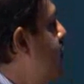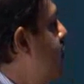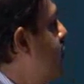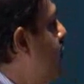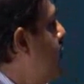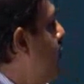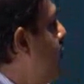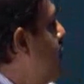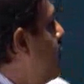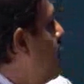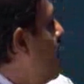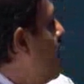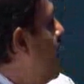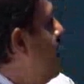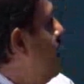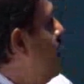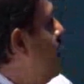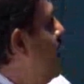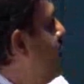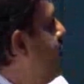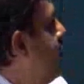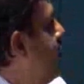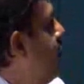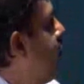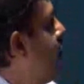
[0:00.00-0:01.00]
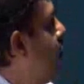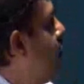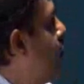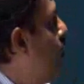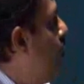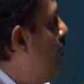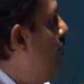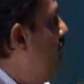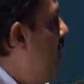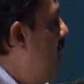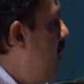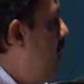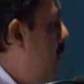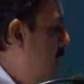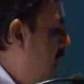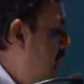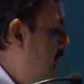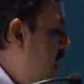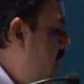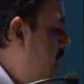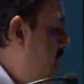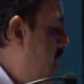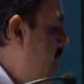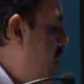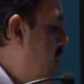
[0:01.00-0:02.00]
So you can imagine the total
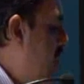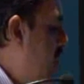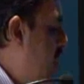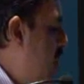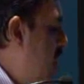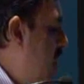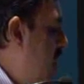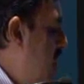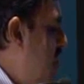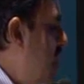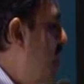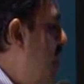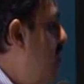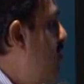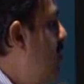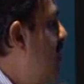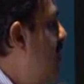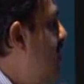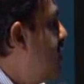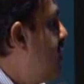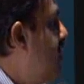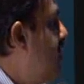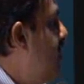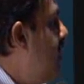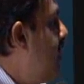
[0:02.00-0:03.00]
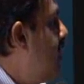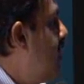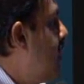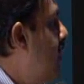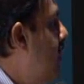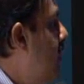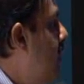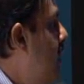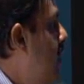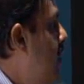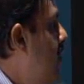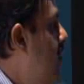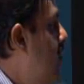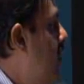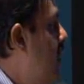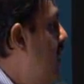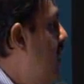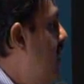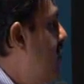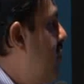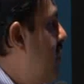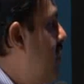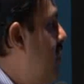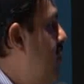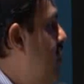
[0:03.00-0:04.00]
power requirement, as I was mentioning, for
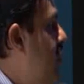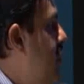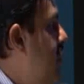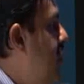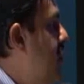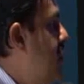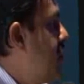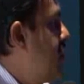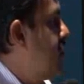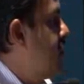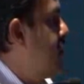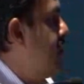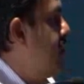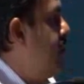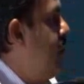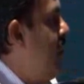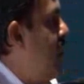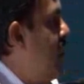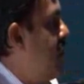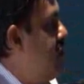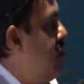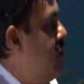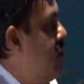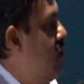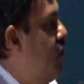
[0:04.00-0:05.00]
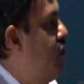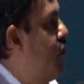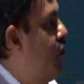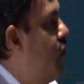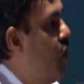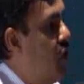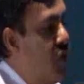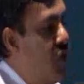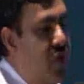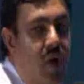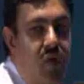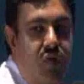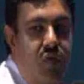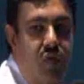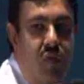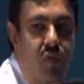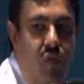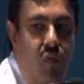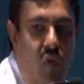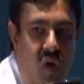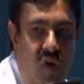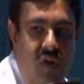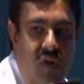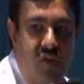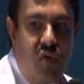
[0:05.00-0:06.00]
different modes. It is maximum 4,000
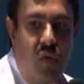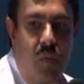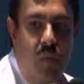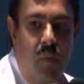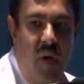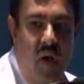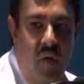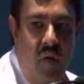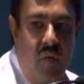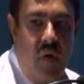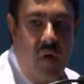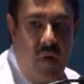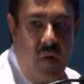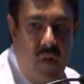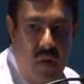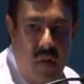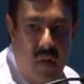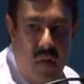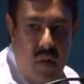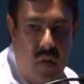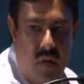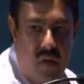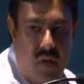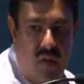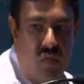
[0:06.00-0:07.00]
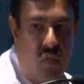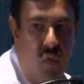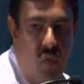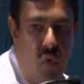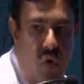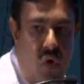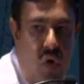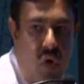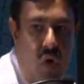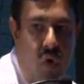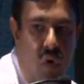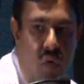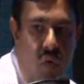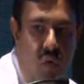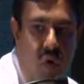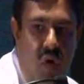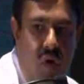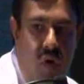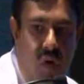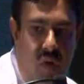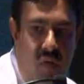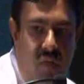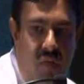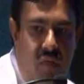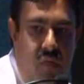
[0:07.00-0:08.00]
watts of power. It is 4
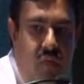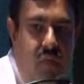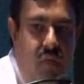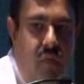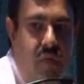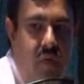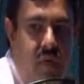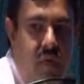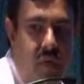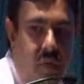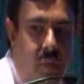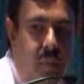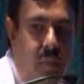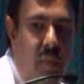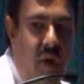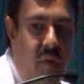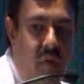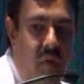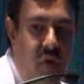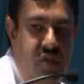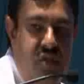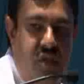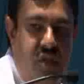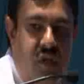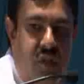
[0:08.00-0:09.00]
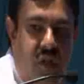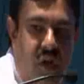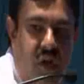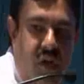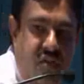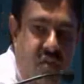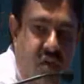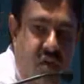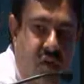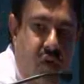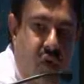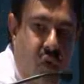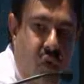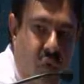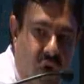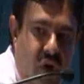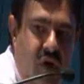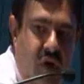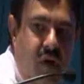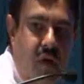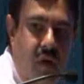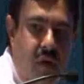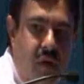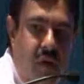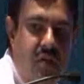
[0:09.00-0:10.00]
kilowatt of power generation
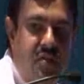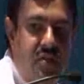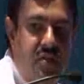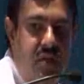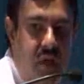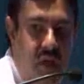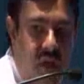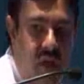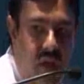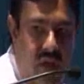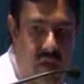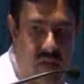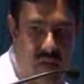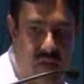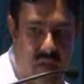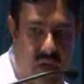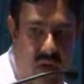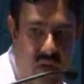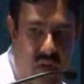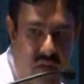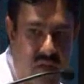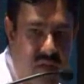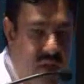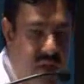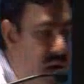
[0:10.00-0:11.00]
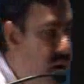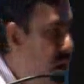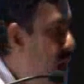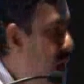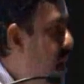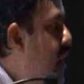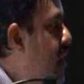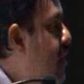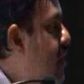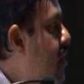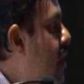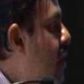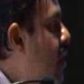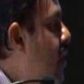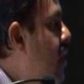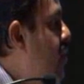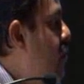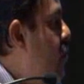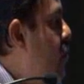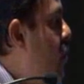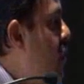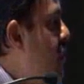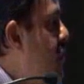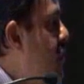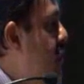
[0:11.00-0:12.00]
unit is sitting inside the satellite
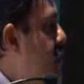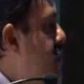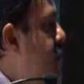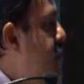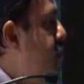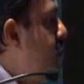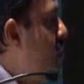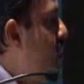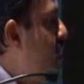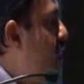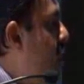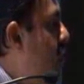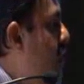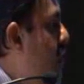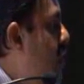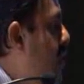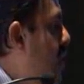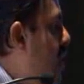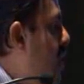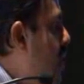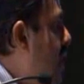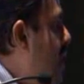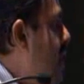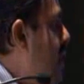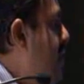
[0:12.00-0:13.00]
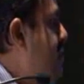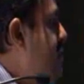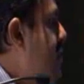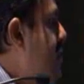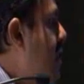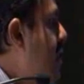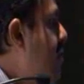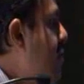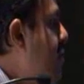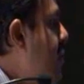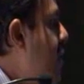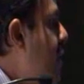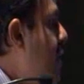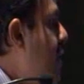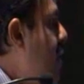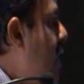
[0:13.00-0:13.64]
for this particular radar itself.